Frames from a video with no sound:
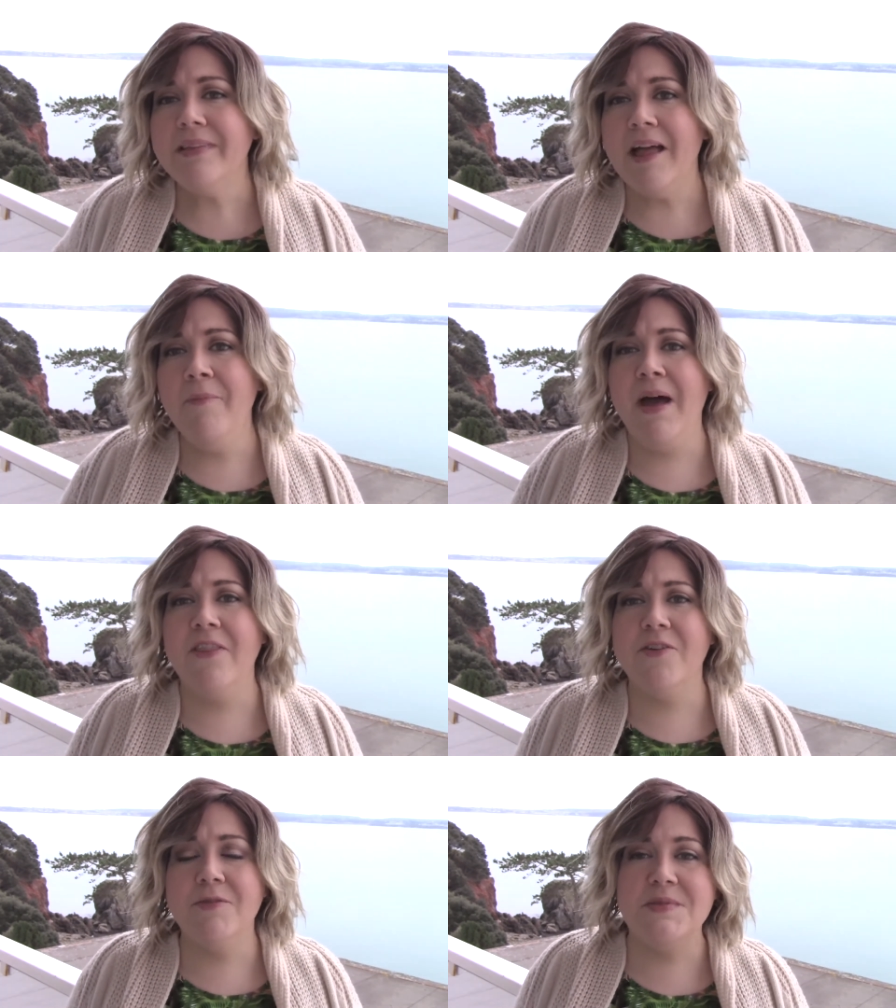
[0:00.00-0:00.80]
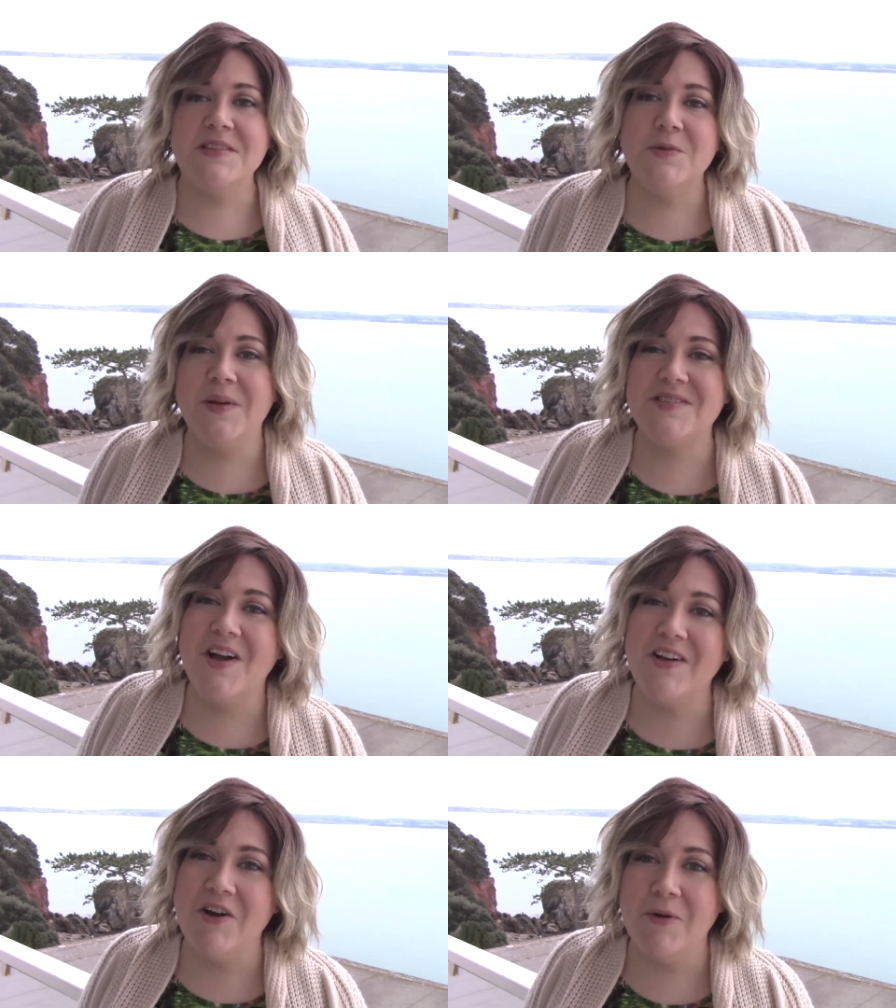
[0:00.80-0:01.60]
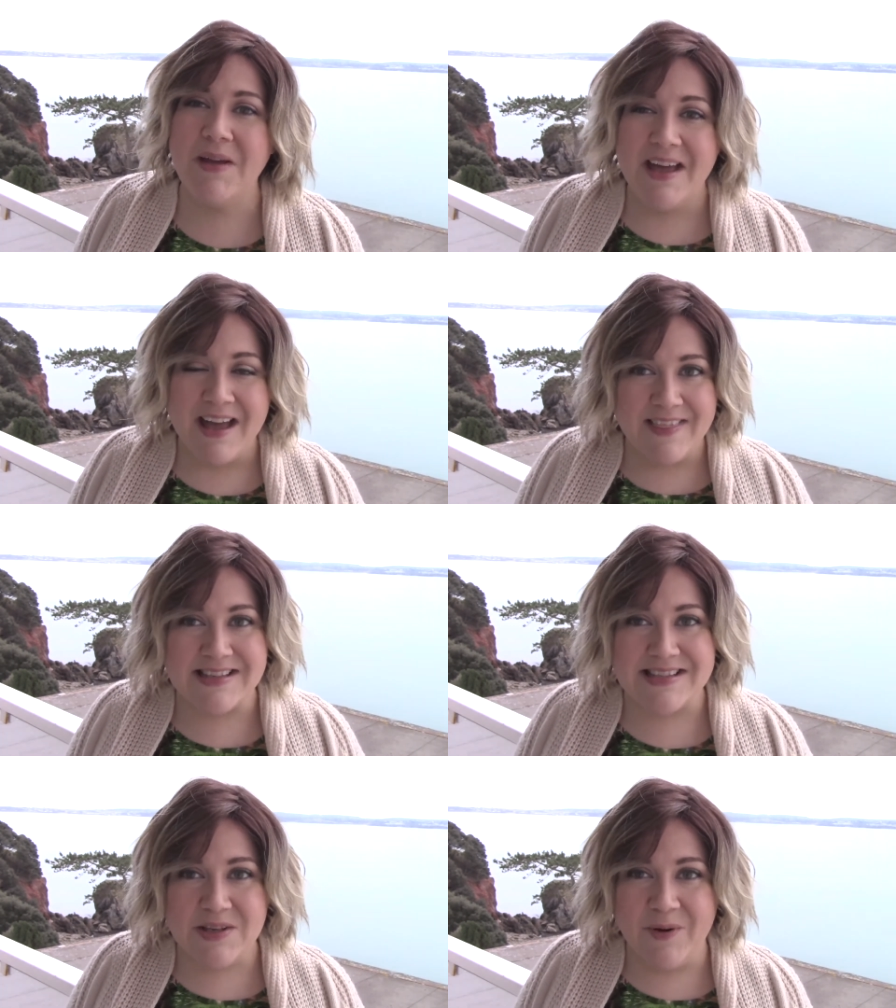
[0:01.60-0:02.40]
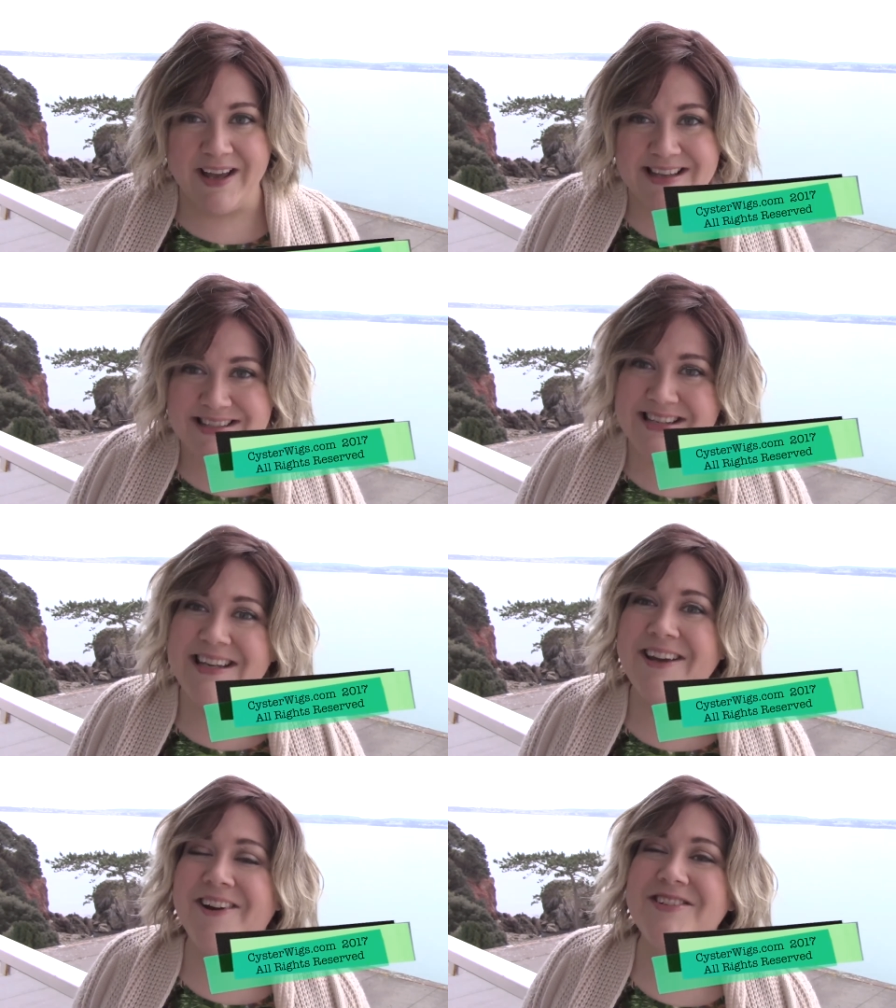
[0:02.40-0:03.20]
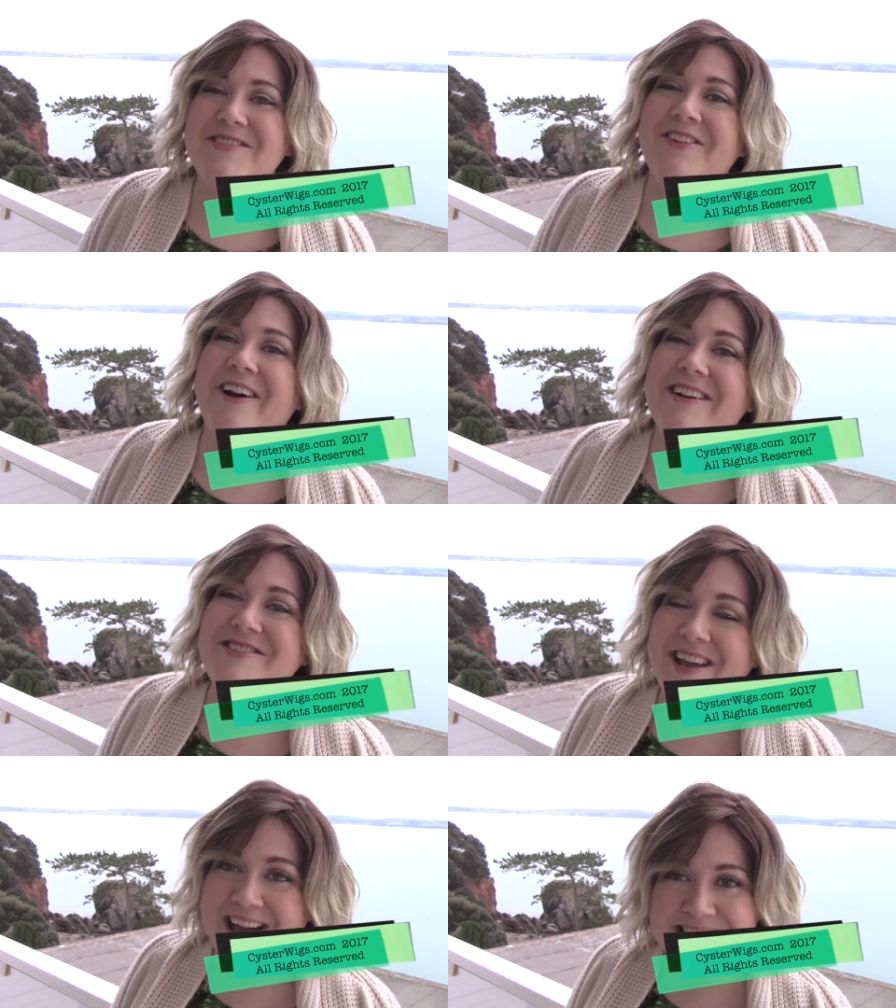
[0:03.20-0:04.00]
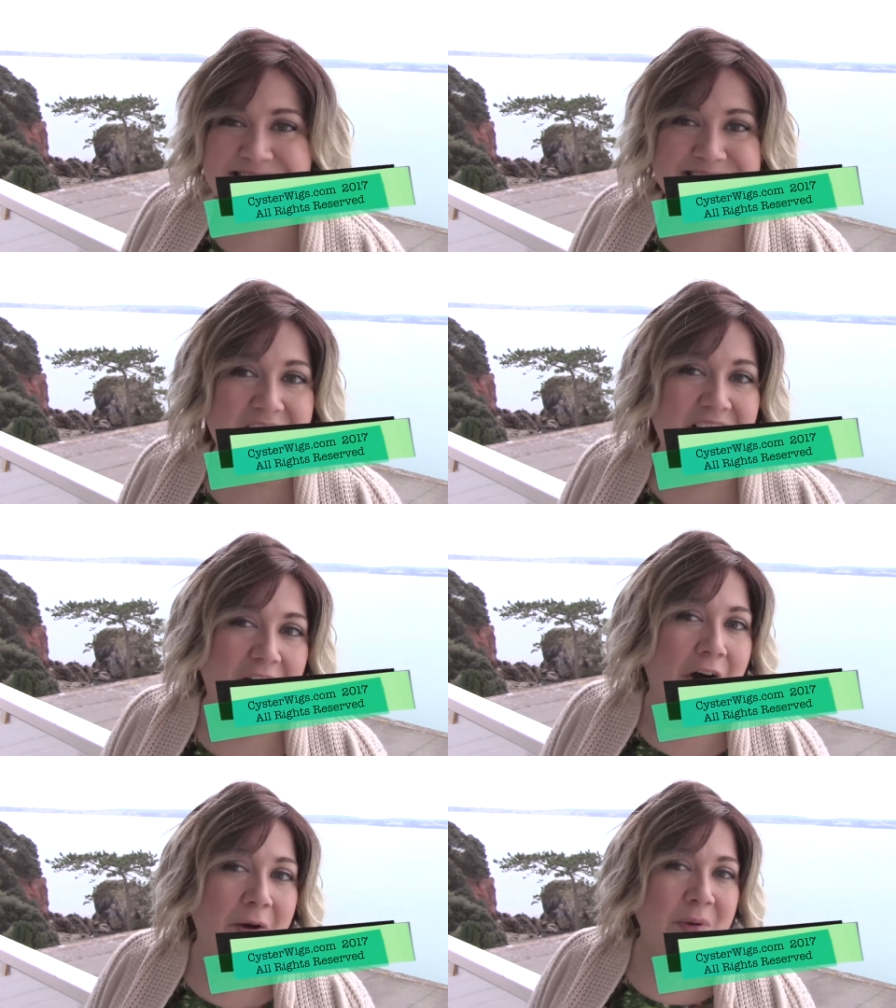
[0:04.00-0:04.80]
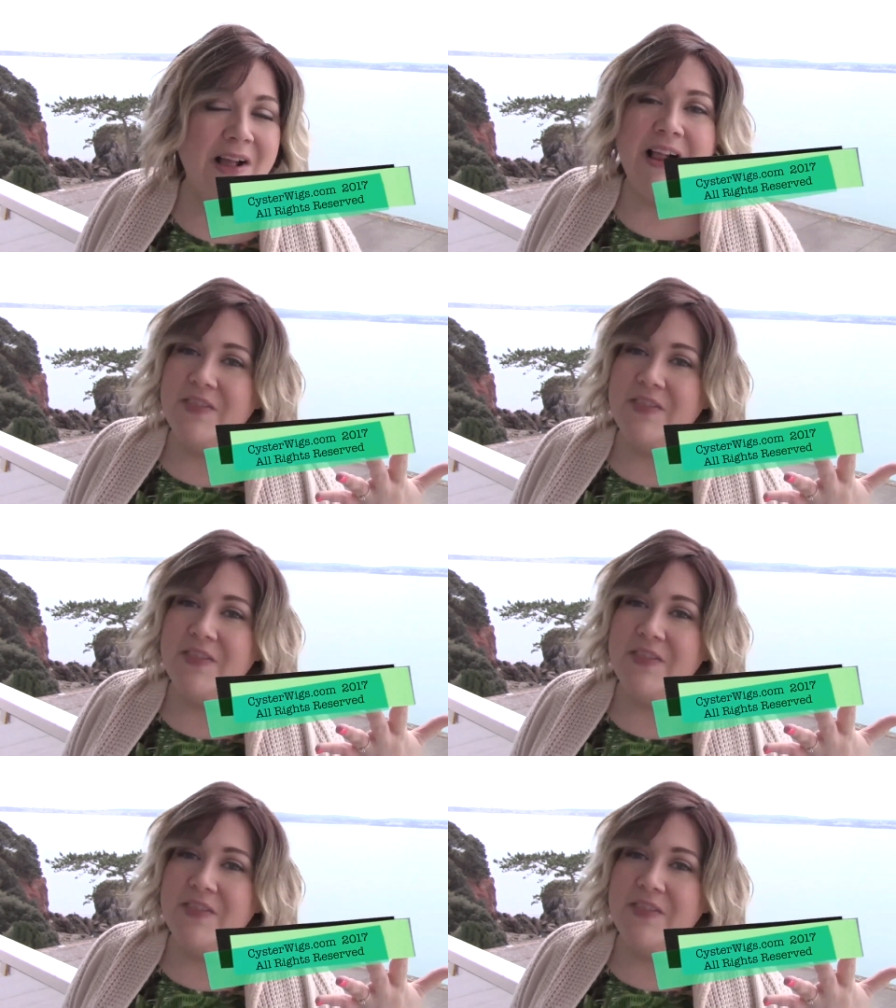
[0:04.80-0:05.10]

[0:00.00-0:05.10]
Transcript: I'm Heather from CysterWigs.com. That's CysterWigs.com.